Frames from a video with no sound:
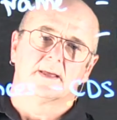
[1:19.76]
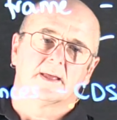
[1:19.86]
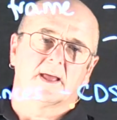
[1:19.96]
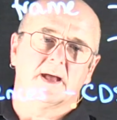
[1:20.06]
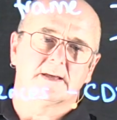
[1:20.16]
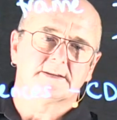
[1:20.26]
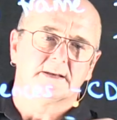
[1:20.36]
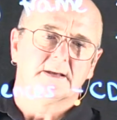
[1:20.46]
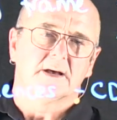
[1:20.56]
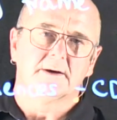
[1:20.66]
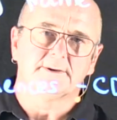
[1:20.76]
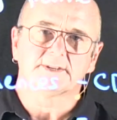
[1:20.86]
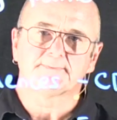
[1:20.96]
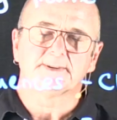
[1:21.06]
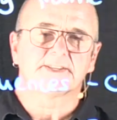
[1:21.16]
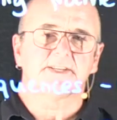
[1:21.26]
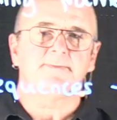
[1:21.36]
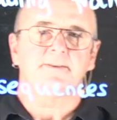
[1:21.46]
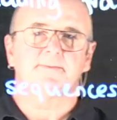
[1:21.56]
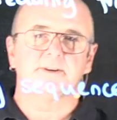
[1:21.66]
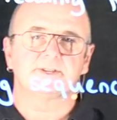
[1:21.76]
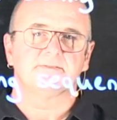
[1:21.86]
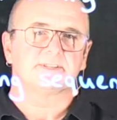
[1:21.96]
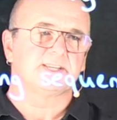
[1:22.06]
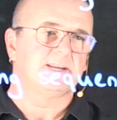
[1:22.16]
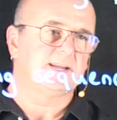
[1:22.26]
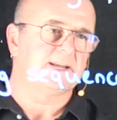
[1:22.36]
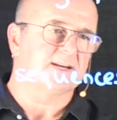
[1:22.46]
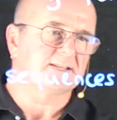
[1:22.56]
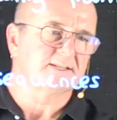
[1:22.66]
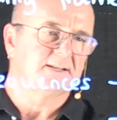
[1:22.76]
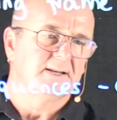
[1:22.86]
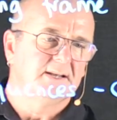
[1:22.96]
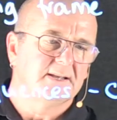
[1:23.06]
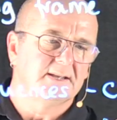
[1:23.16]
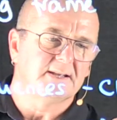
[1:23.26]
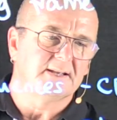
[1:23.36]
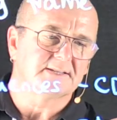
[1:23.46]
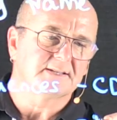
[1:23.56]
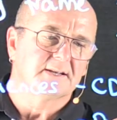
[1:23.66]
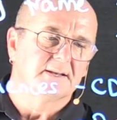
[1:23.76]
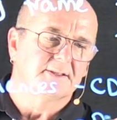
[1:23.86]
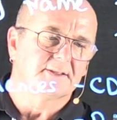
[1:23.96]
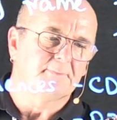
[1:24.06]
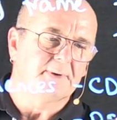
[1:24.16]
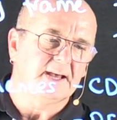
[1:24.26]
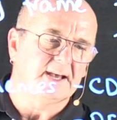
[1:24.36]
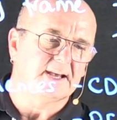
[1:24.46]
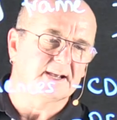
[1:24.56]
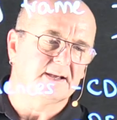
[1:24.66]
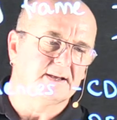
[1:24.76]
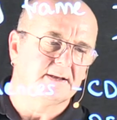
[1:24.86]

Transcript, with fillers: And a more specific version of CDS is the PEG